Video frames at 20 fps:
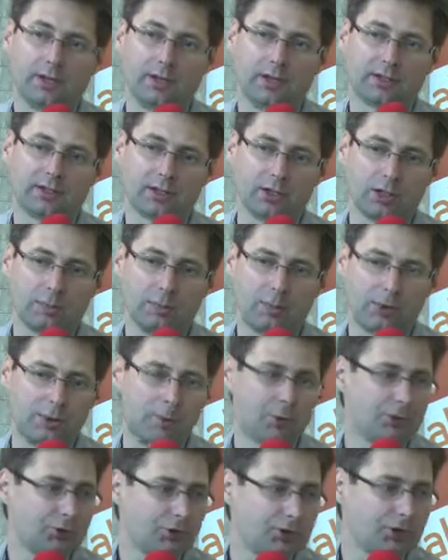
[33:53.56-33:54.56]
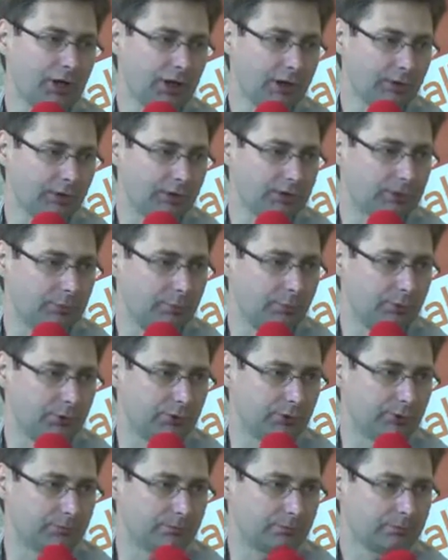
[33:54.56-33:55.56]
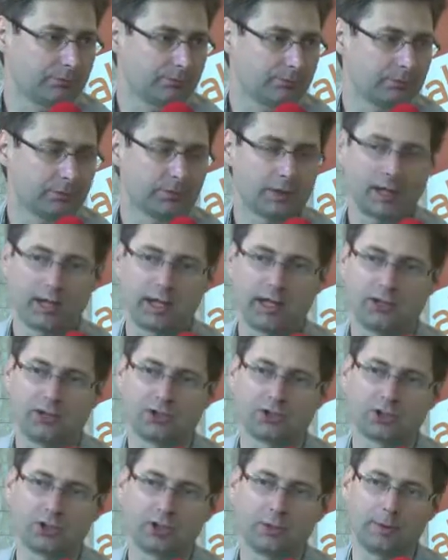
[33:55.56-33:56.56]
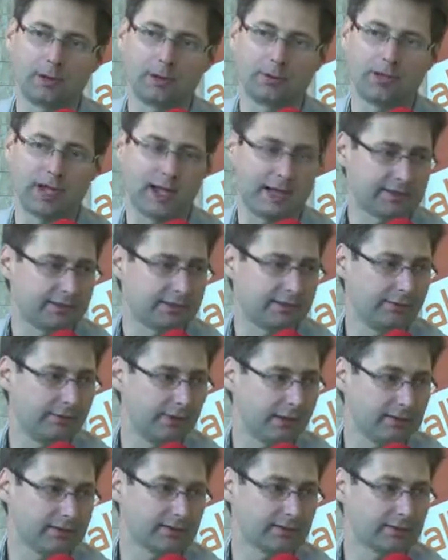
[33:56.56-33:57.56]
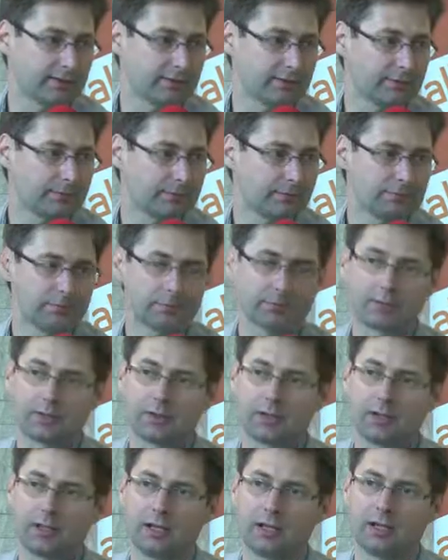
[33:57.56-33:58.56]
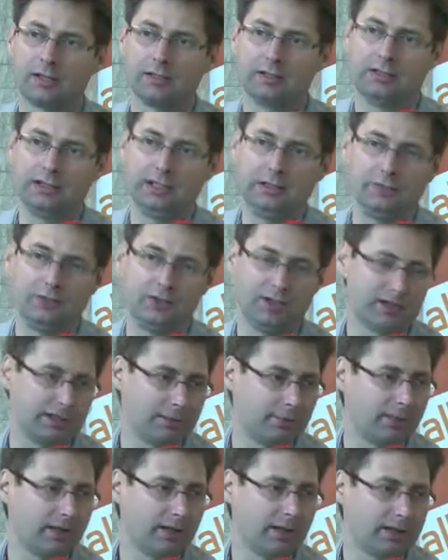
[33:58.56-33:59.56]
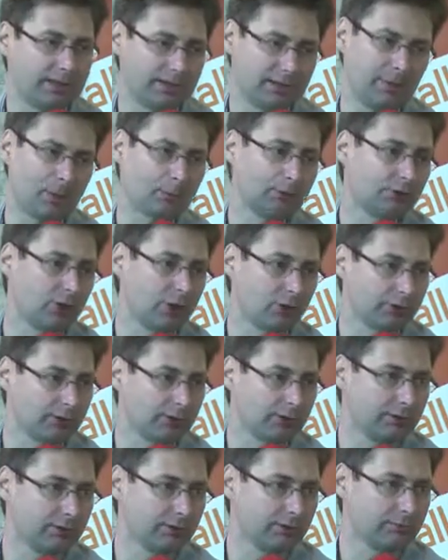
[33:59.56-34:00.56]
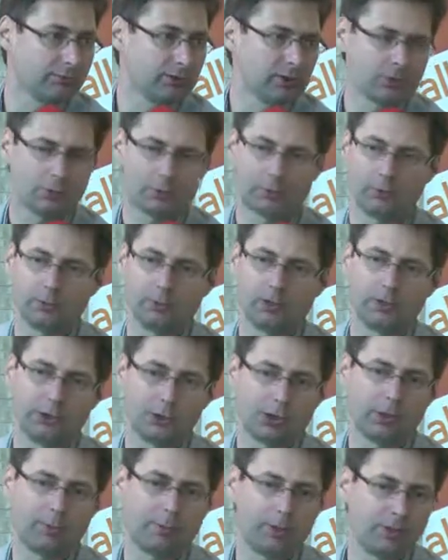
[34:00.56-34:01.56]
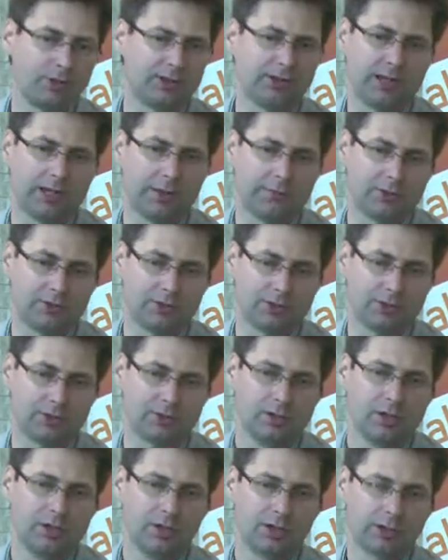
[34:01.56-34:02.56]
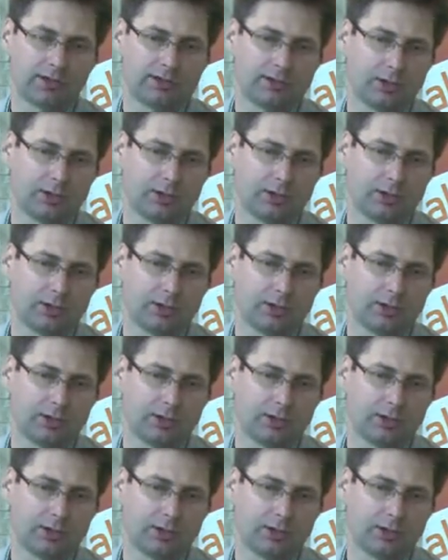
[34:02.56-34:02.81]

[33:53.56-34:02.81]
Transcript: it's all about the multi-channel distribution, and it's all about the access devices. And TV is about content. So when you're talking about the television, let's